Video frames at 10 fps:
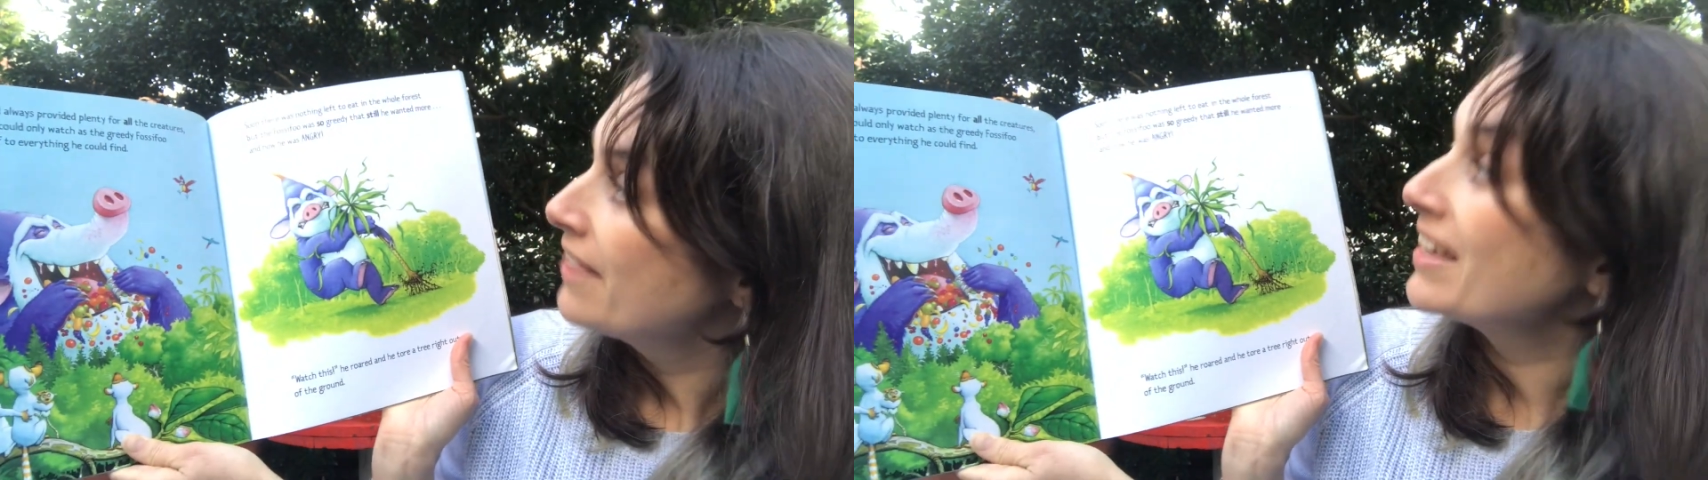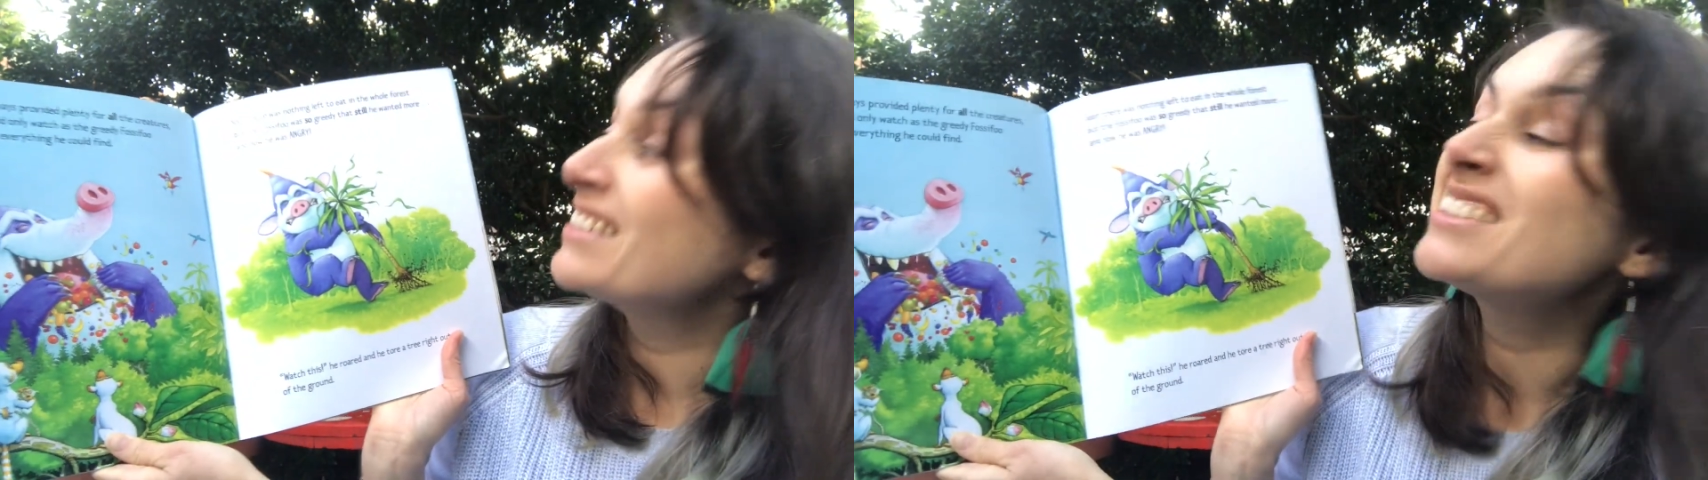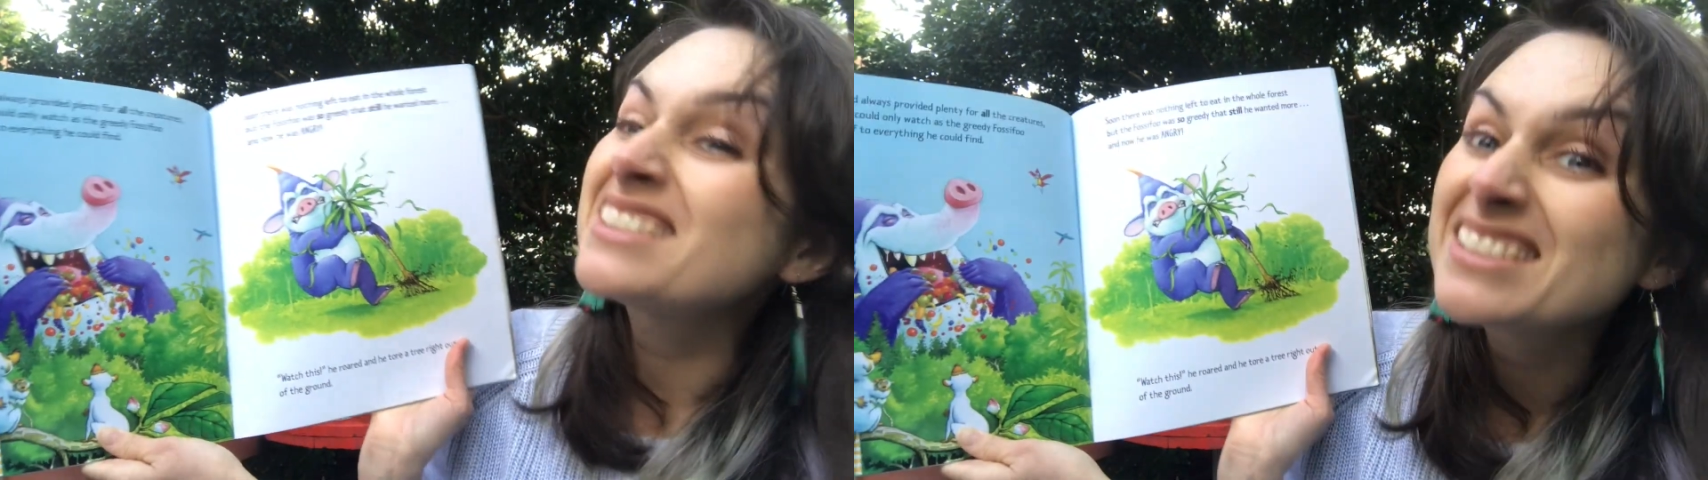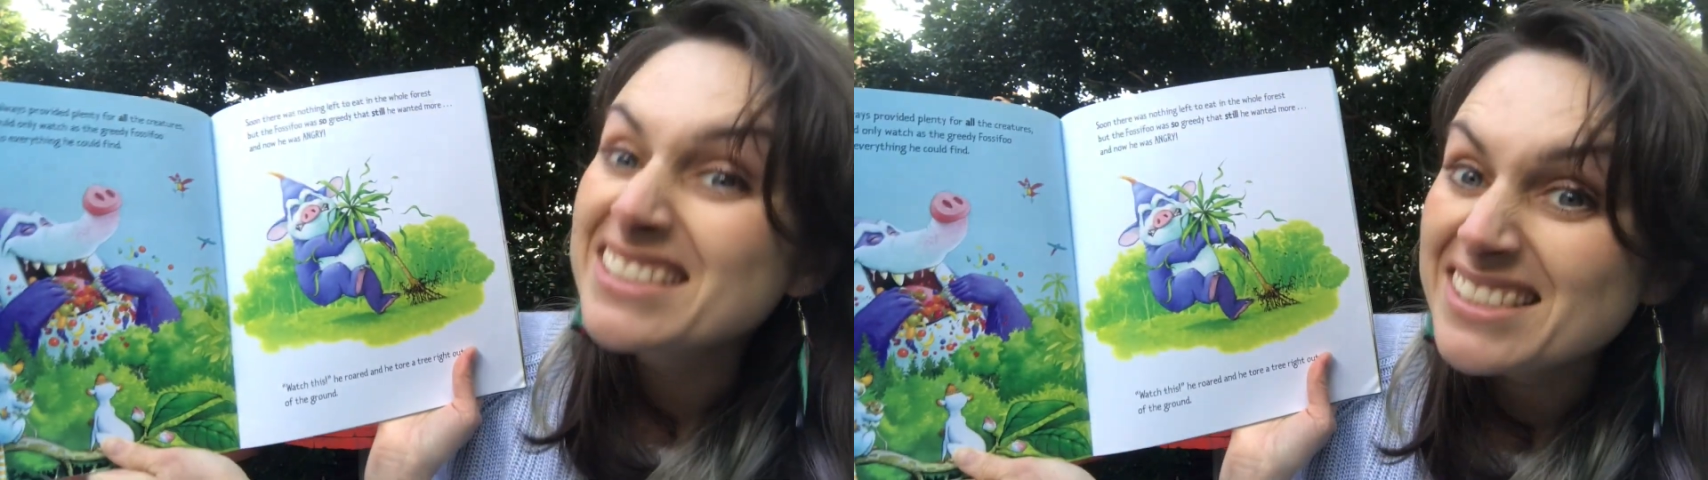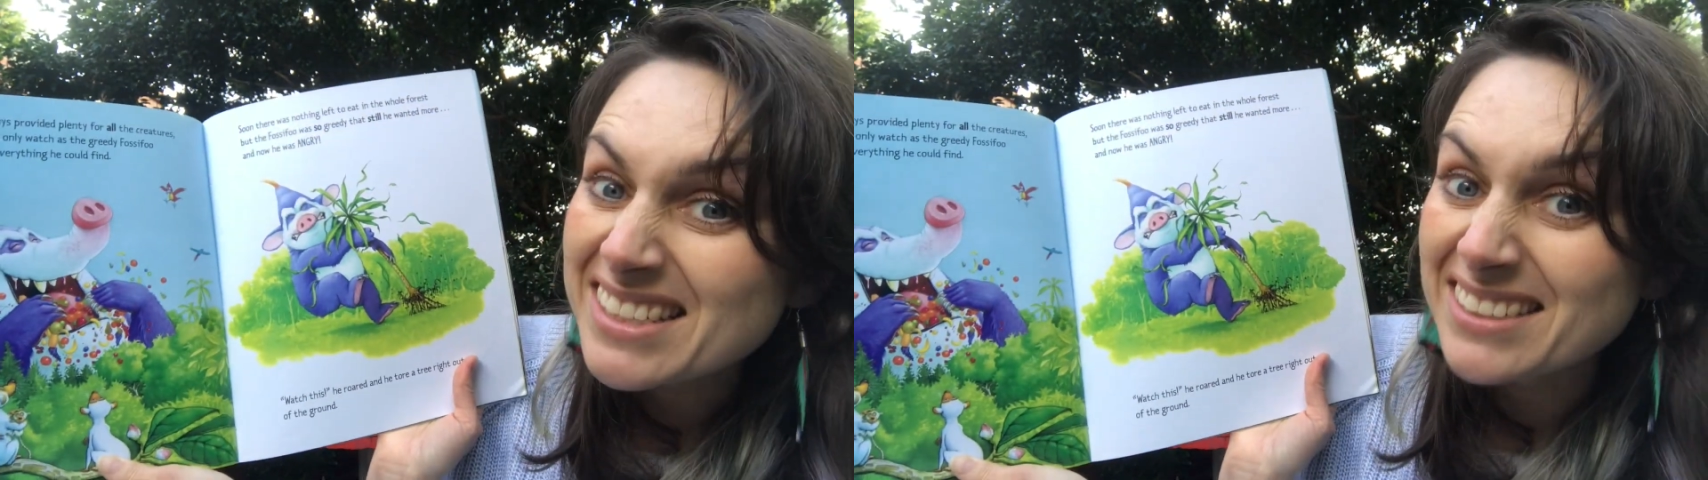that
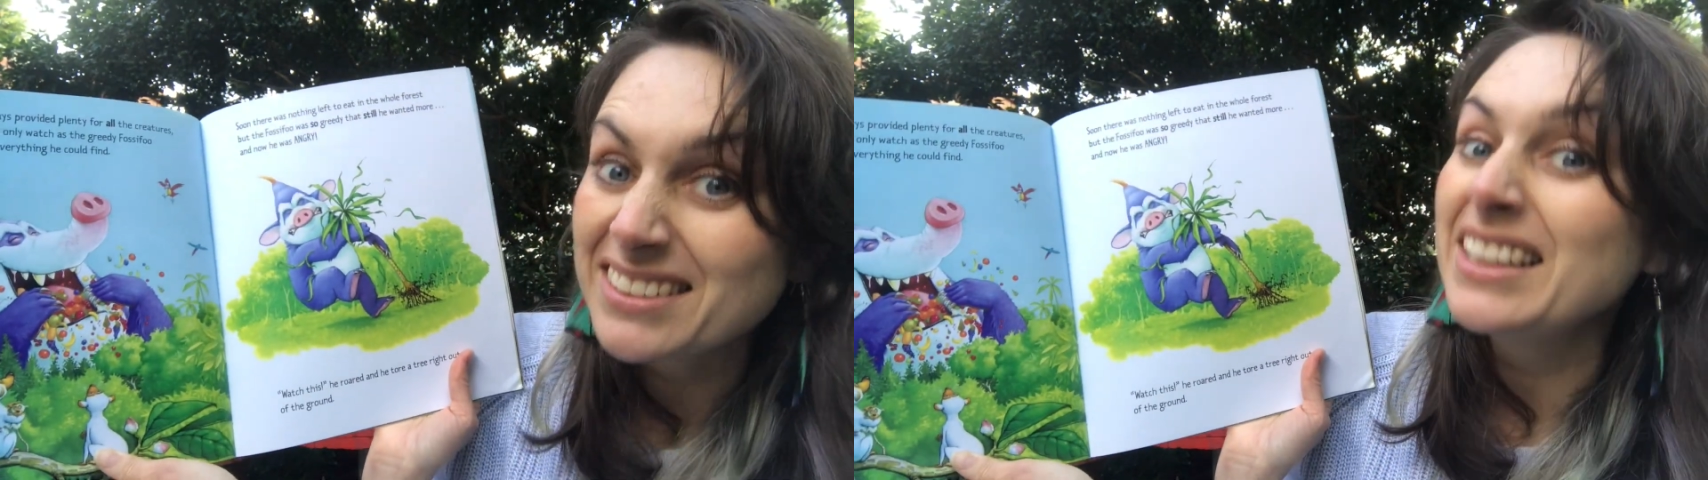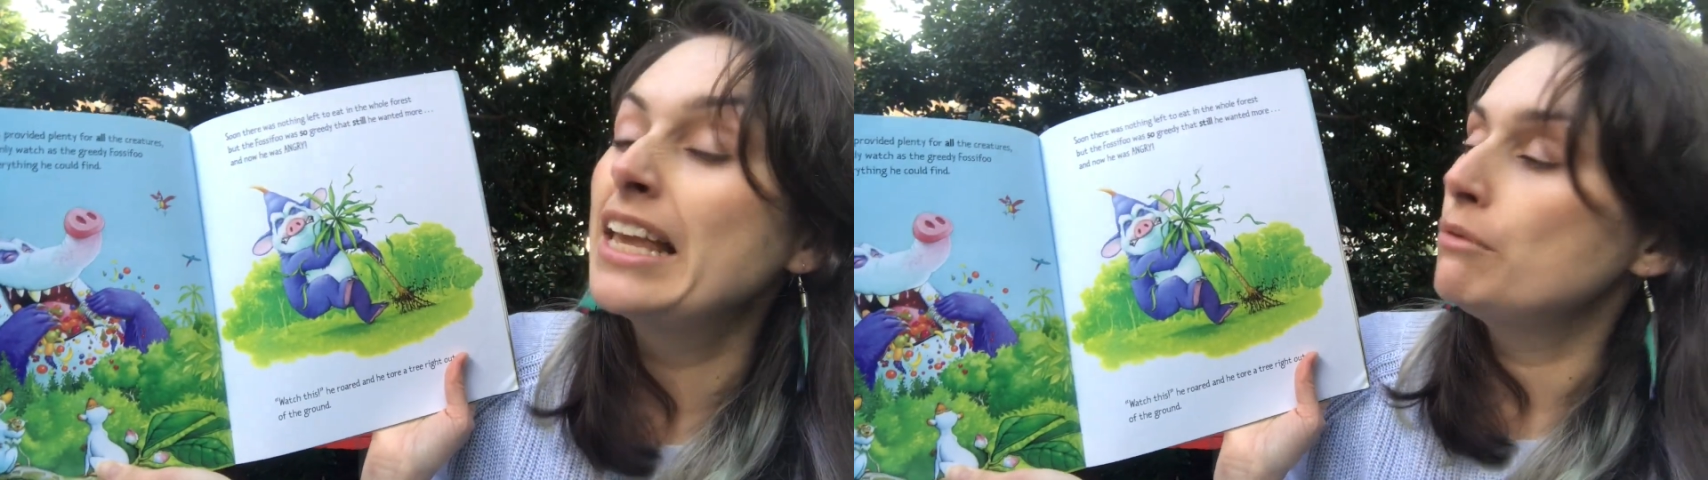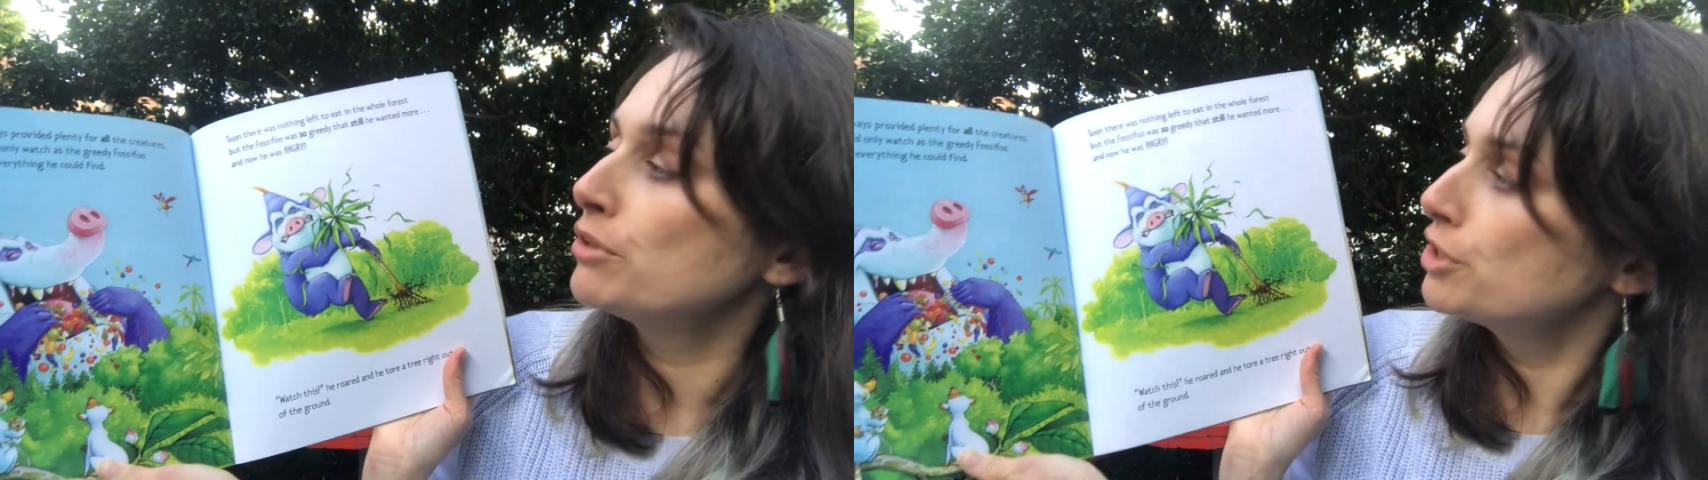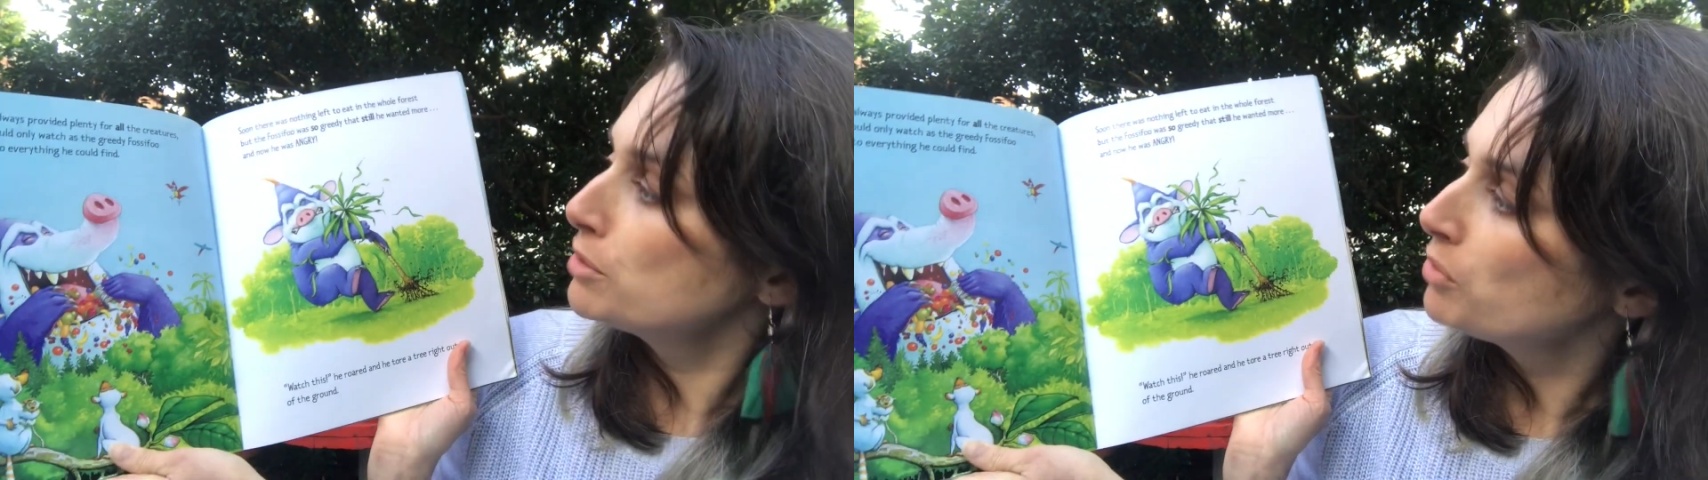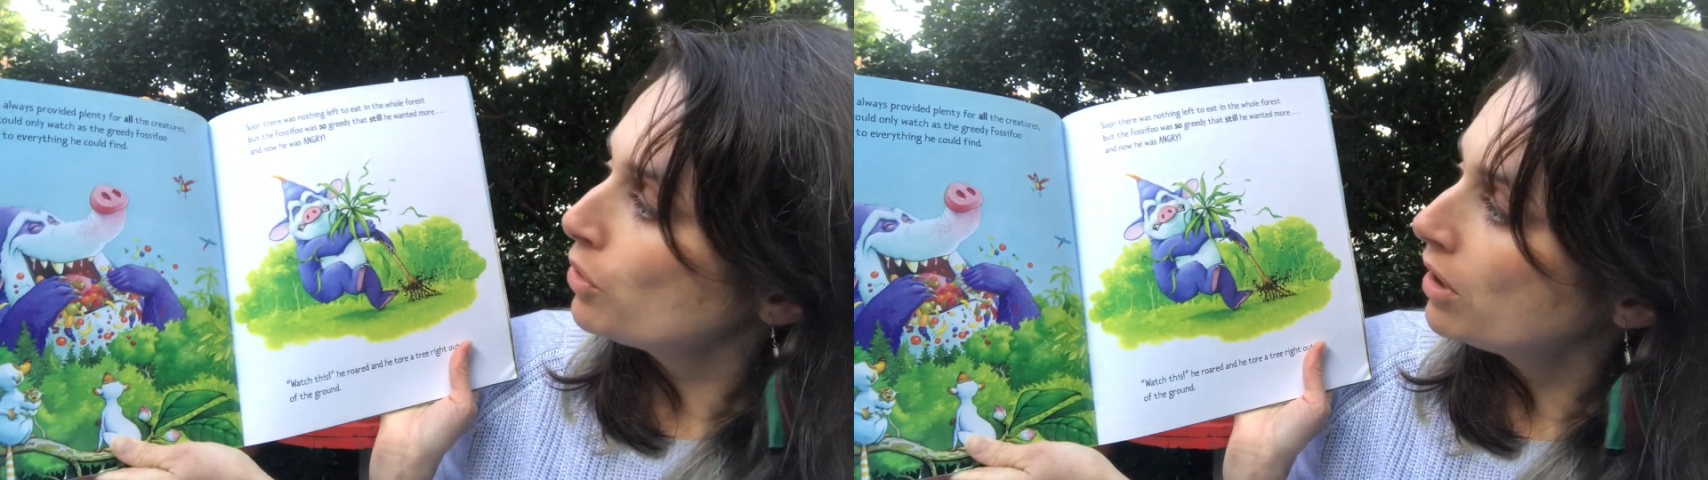still he wanted
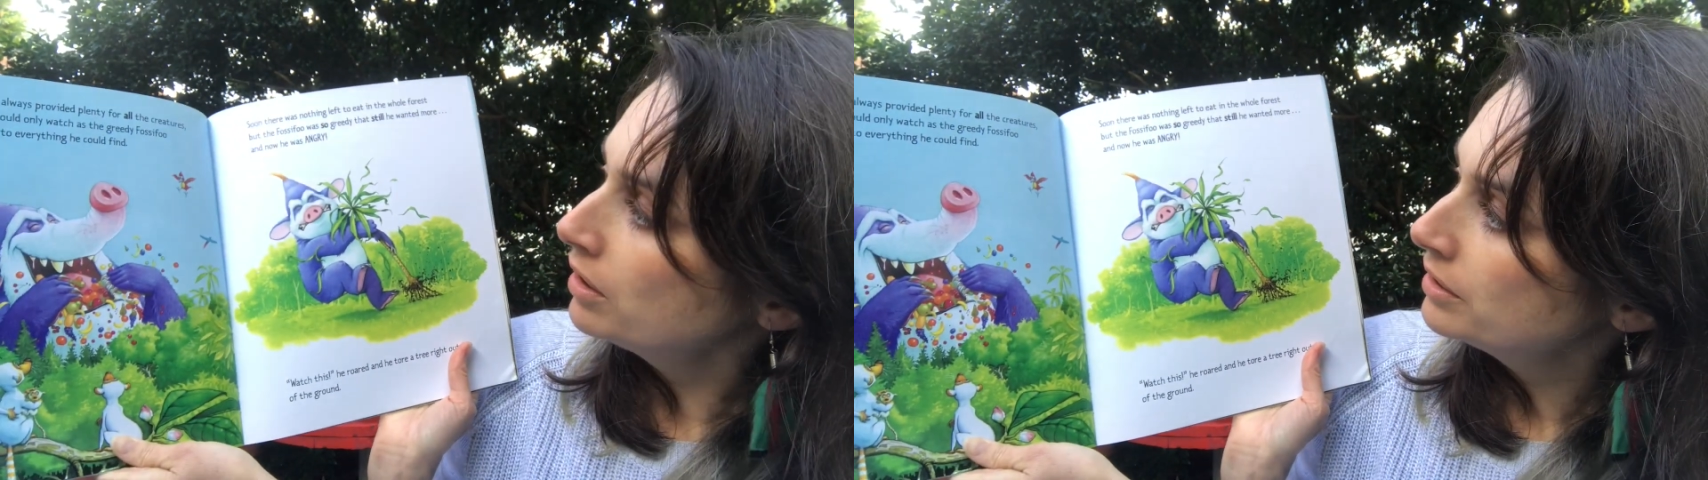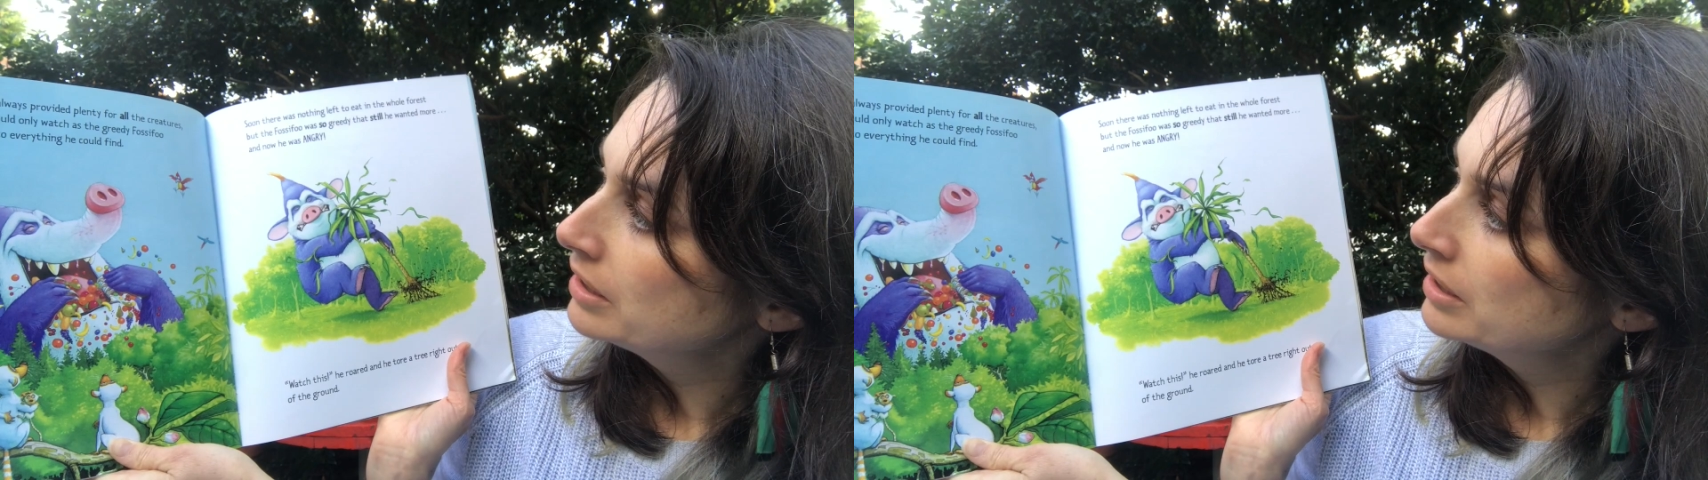more.